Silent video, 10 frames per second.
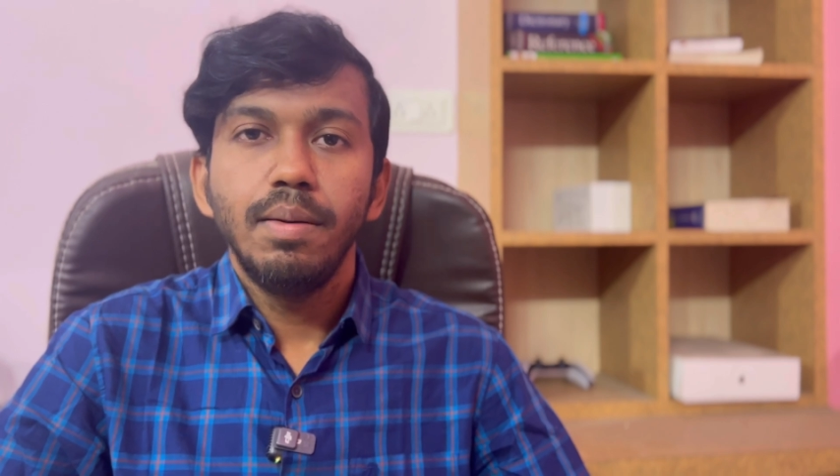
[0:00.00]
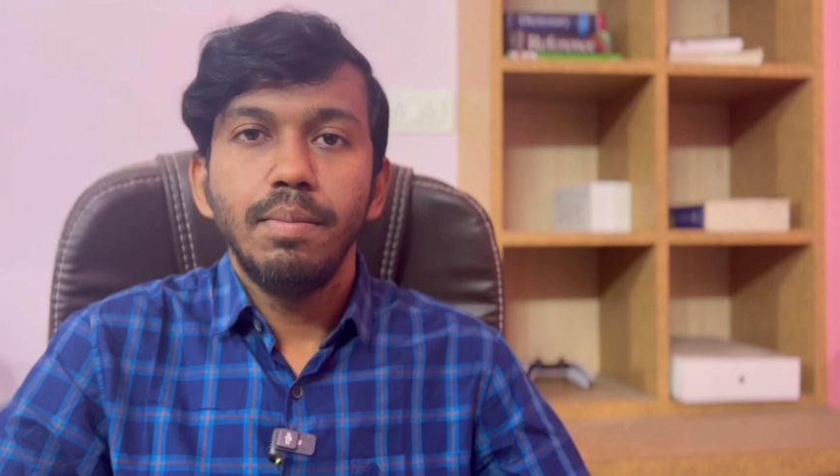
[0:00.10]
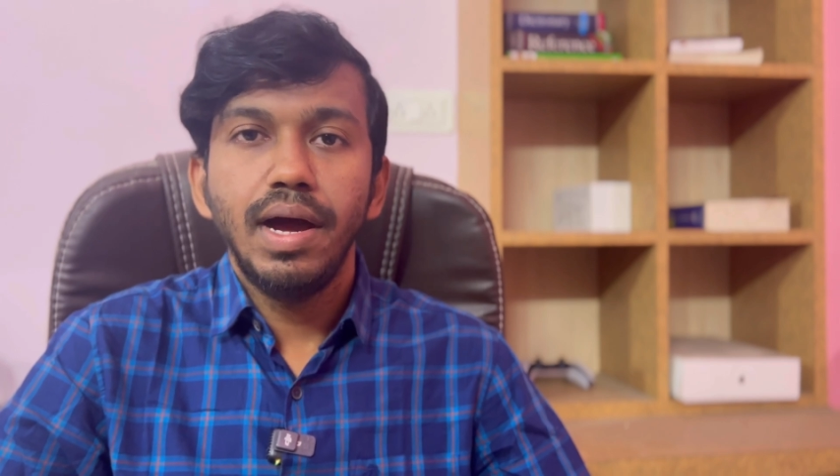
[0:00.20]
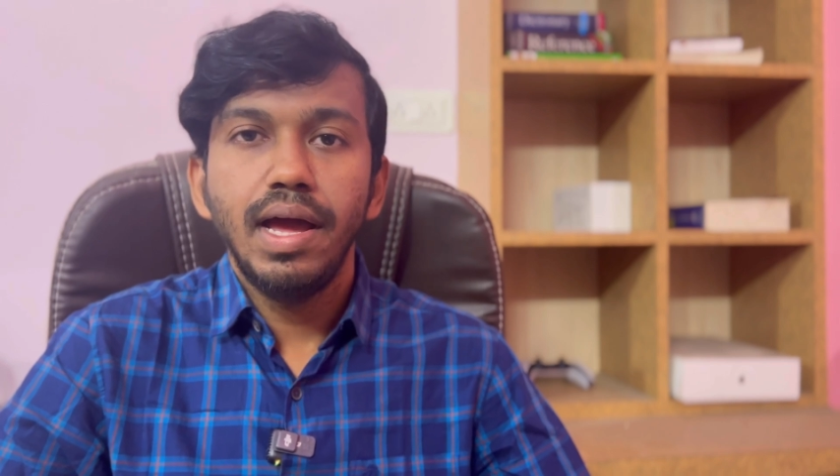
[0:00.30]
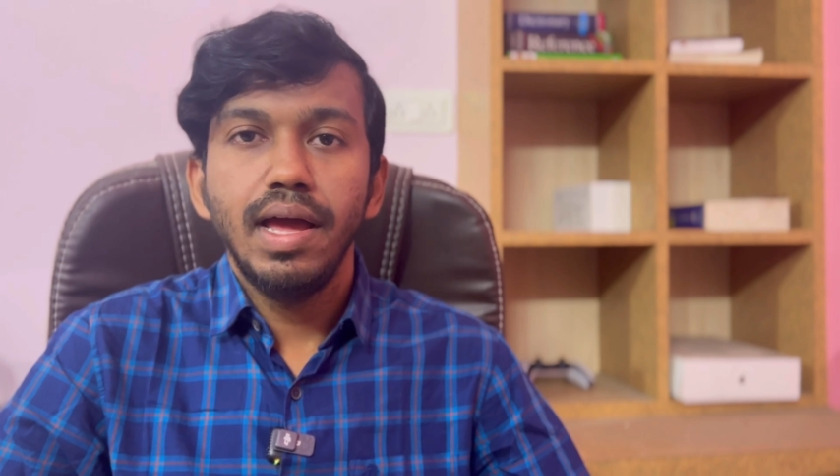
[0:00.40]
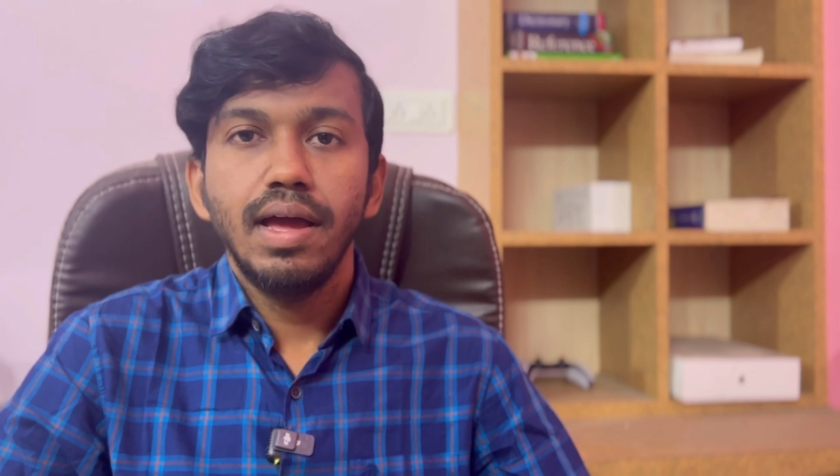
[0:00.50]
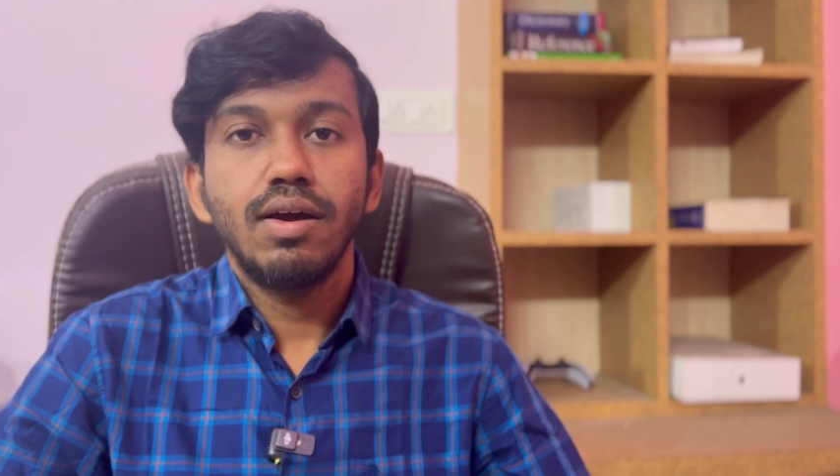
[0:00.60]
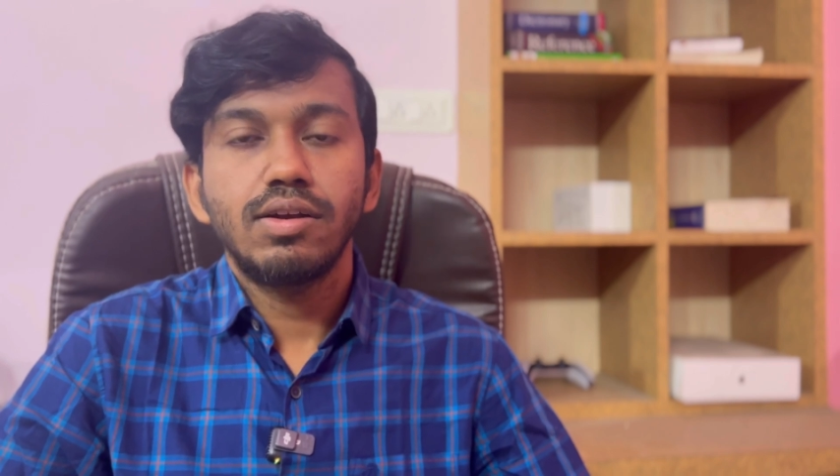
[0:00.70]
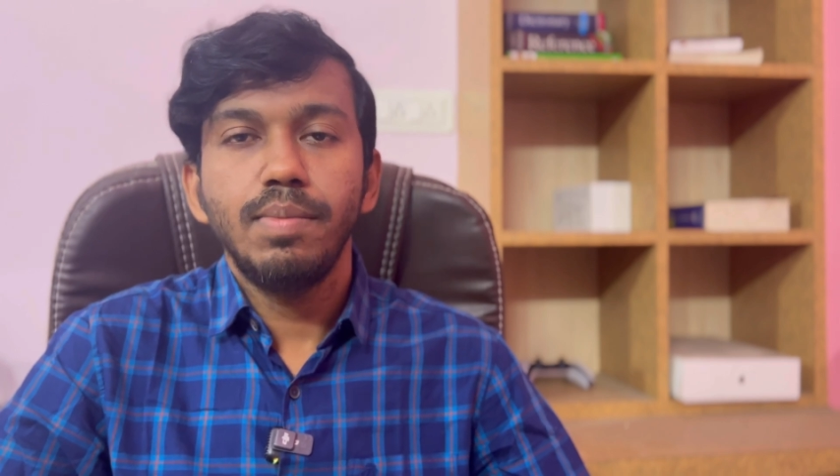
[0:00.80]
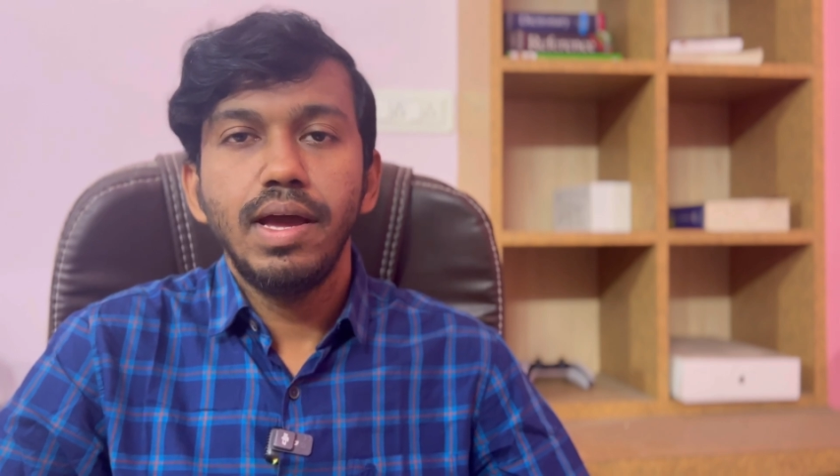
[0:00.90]
by
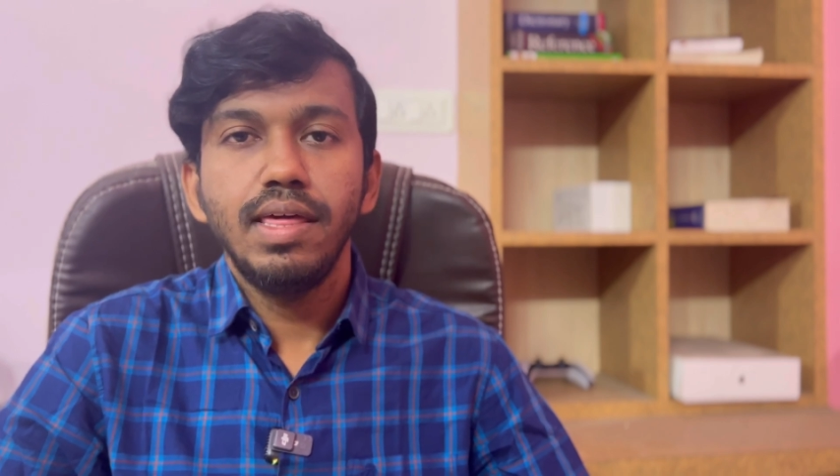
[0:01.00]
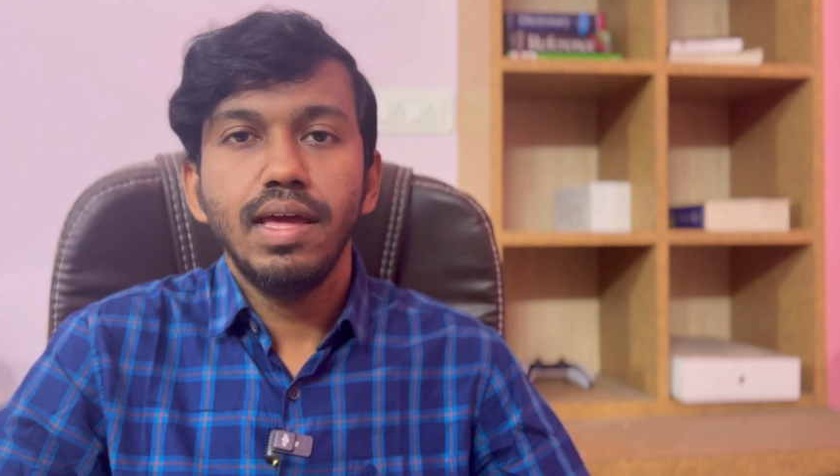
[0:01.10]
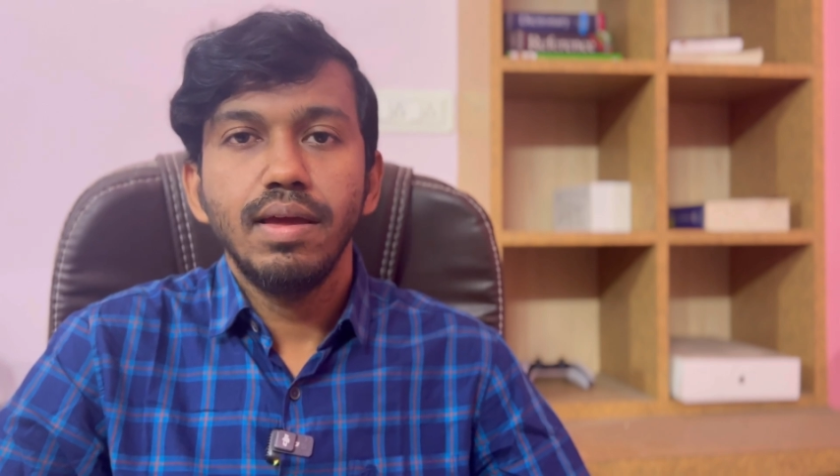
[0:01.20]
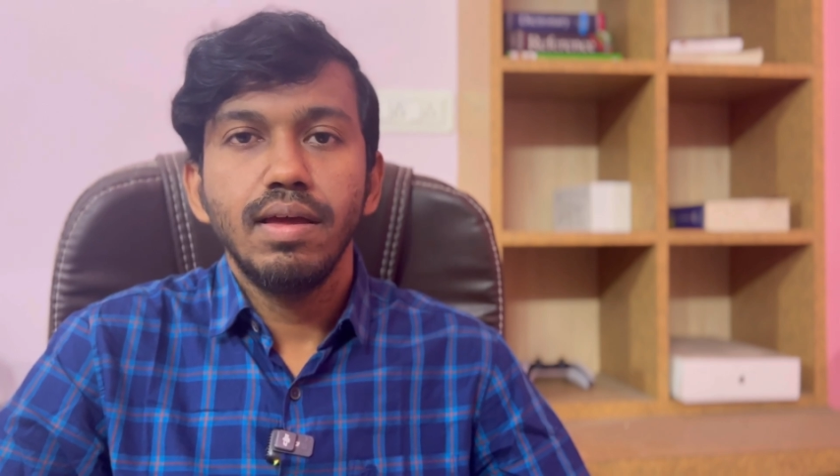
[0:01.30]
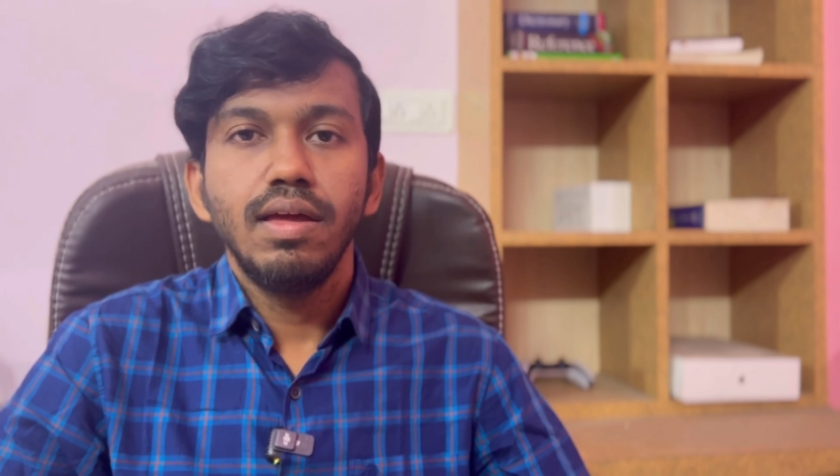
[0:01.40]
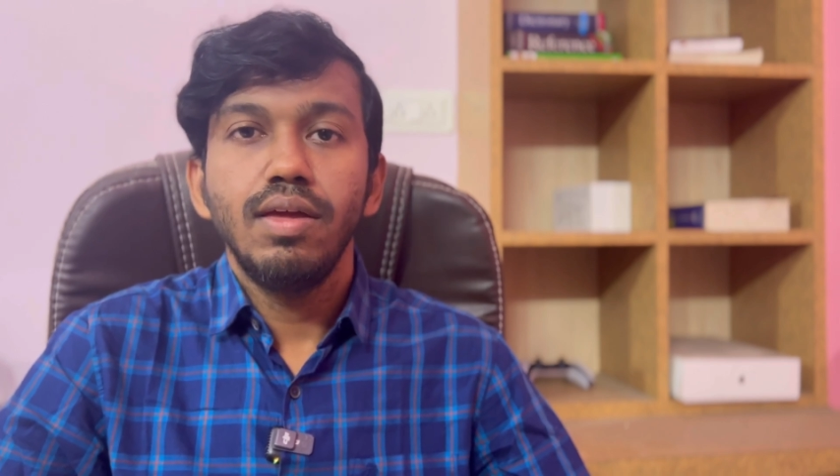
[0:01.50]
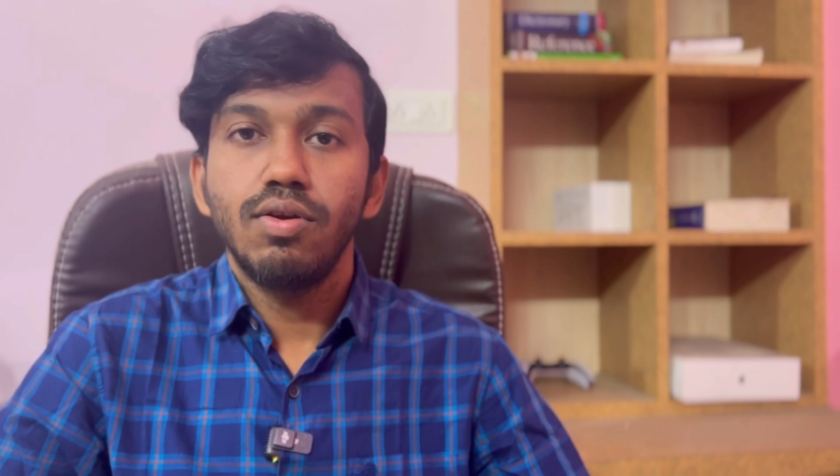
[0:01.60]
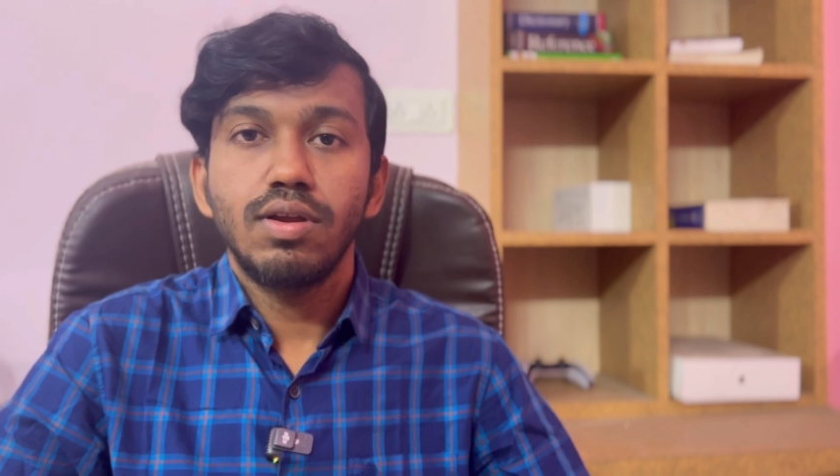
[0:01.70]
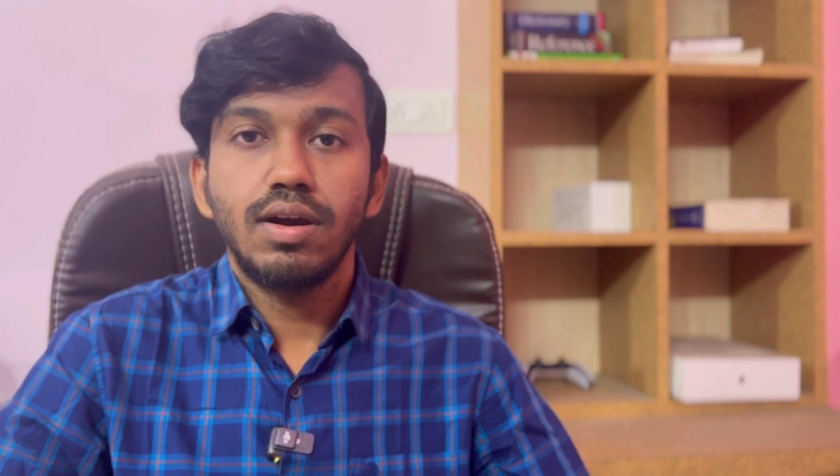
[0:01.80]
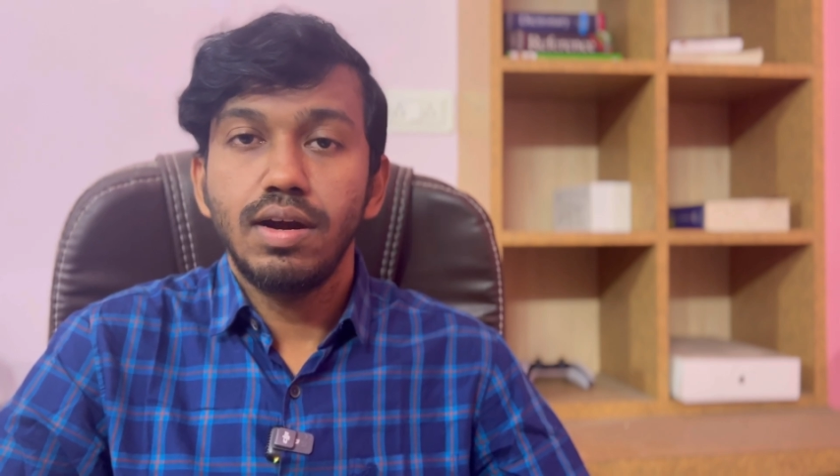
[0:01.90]
customizing your
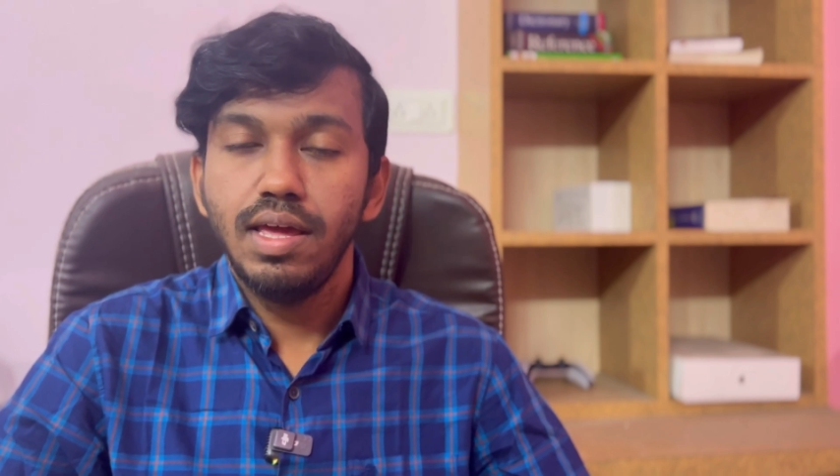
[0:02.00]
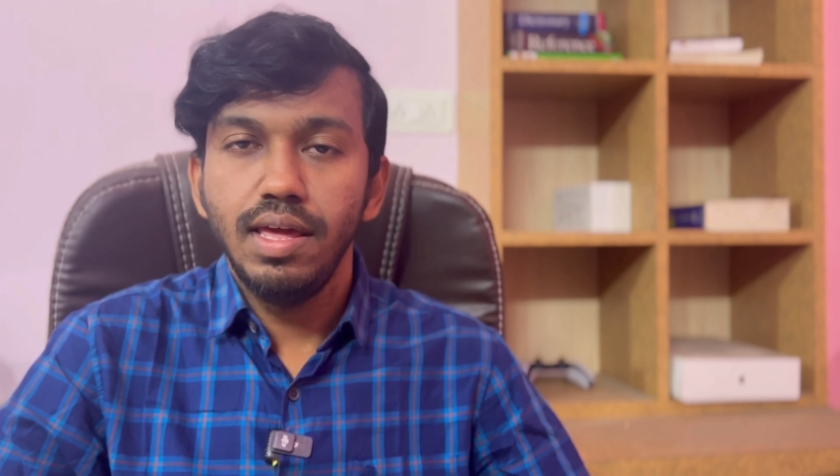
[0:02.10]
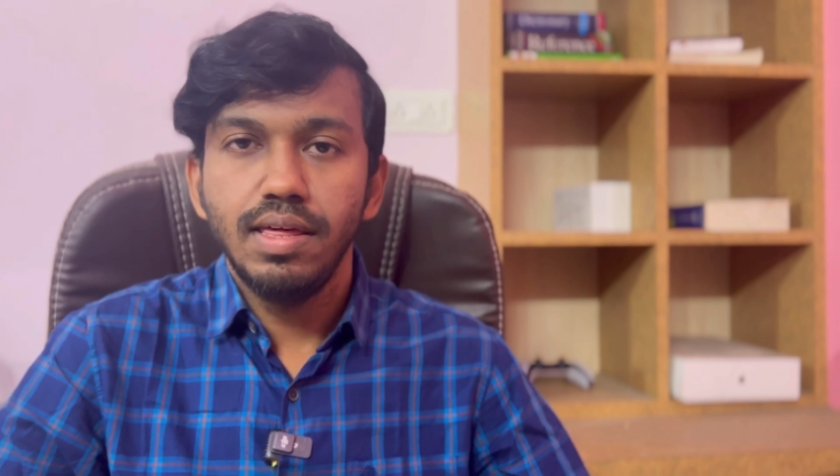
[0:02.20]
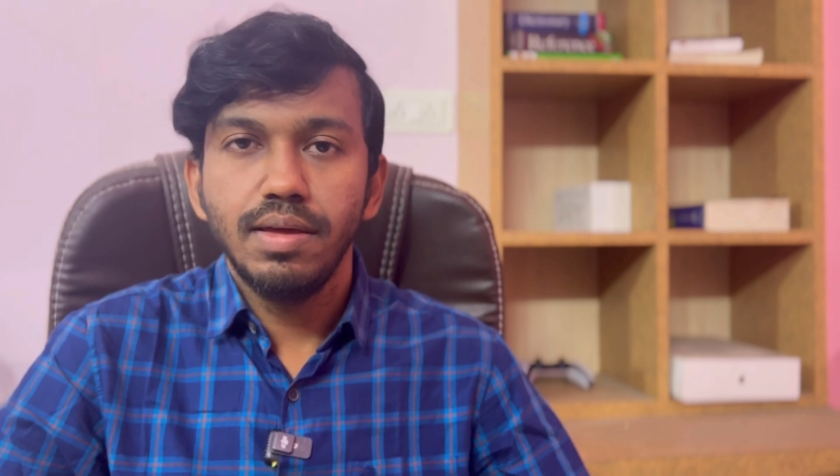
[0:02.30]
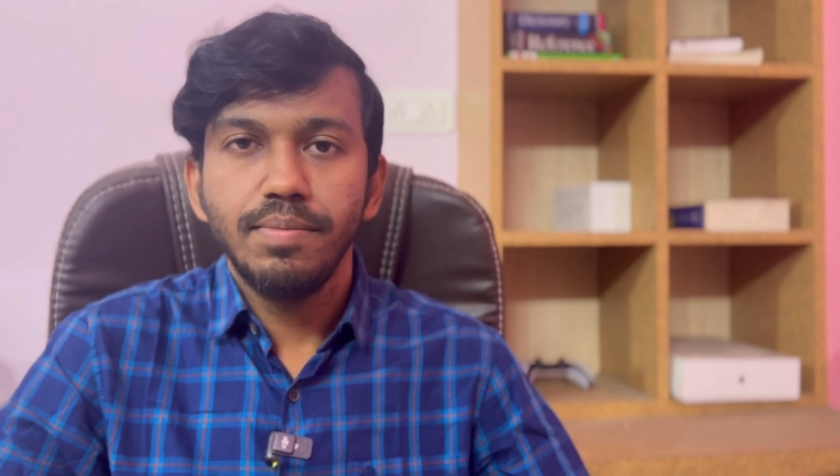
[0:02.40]
shortcut keys?